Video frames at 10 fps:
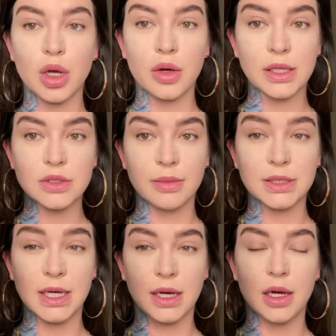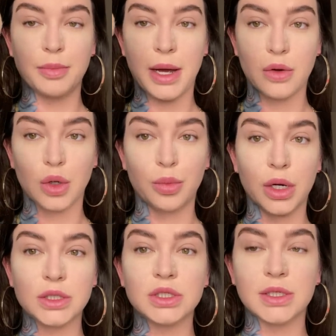Okay, so I'm gonna take a powder
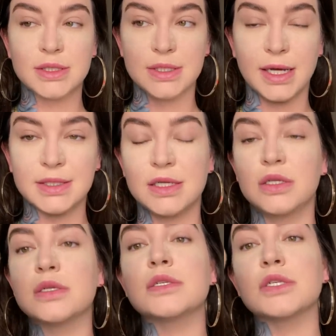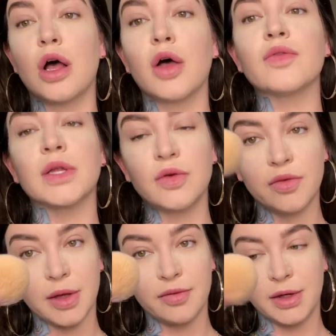brush. It's nice and soft and
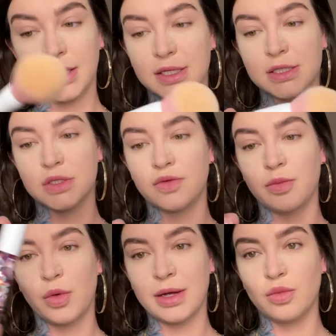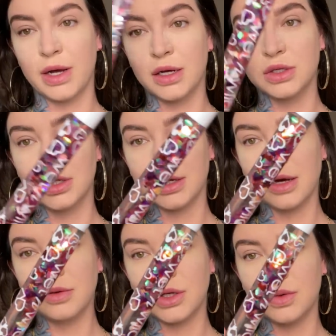fluffy. This is from Wet n Wild. Look
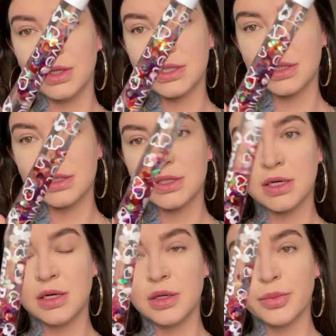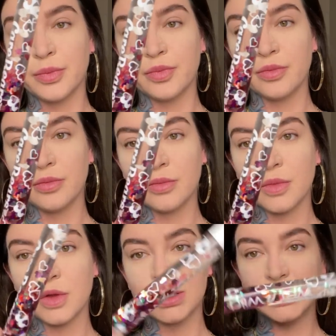how cute this is.
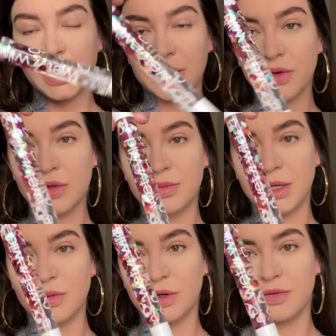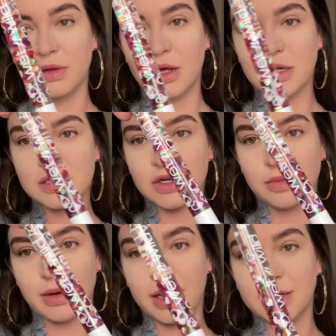10-year-old me would have lost her
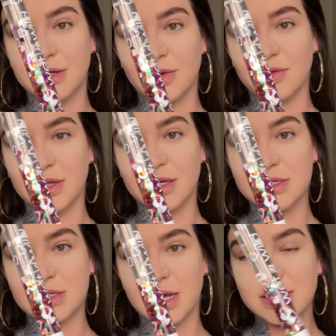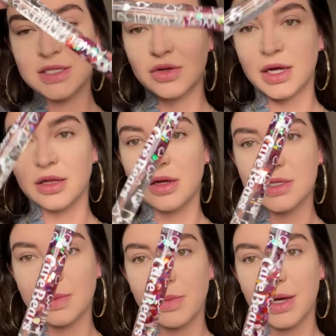mind over this. I still kind of
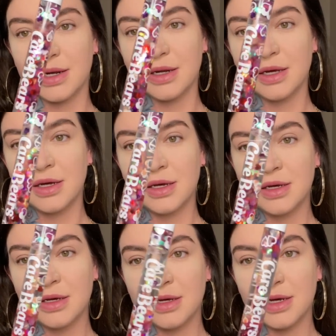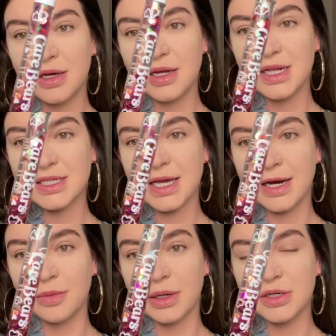lost my mind. And it's
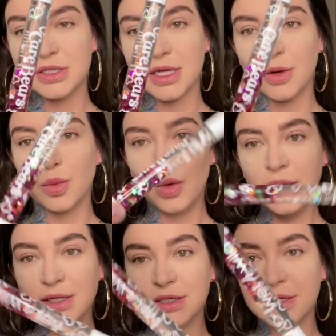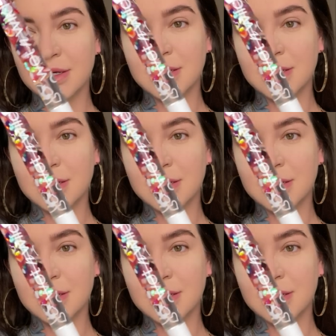Care Bears, like what?